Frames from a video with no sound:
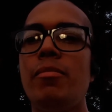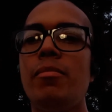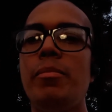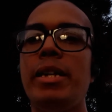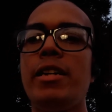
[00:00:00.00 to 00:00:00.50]

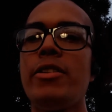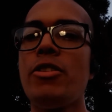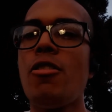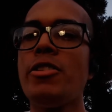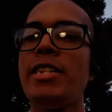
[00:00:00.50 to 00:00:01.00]
Because
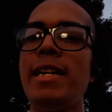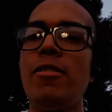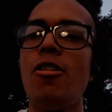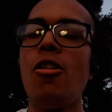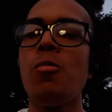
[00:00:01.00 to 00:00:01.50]

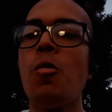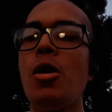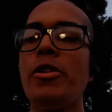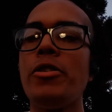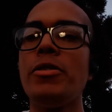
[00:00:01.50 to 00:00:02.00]
our
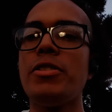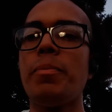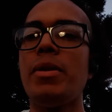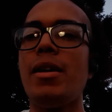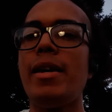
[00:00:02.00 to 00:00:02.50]
water
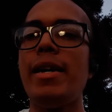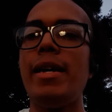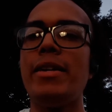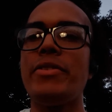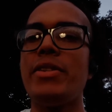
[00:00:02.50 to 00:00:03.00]
supply
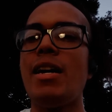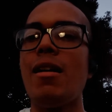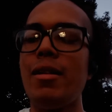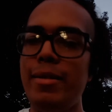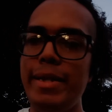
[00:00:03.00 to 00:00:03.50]
is not
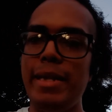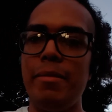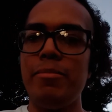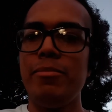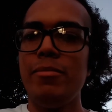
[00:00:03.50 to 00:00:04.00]
clean.
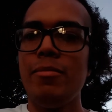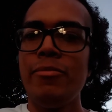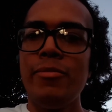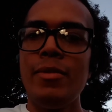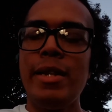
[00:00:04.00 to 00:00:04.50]

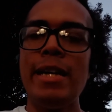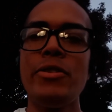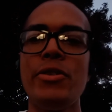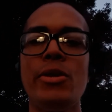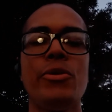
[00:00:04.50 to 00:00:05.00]
That's
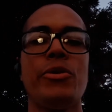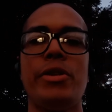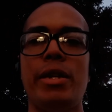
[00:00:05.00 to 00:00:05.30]
another thing.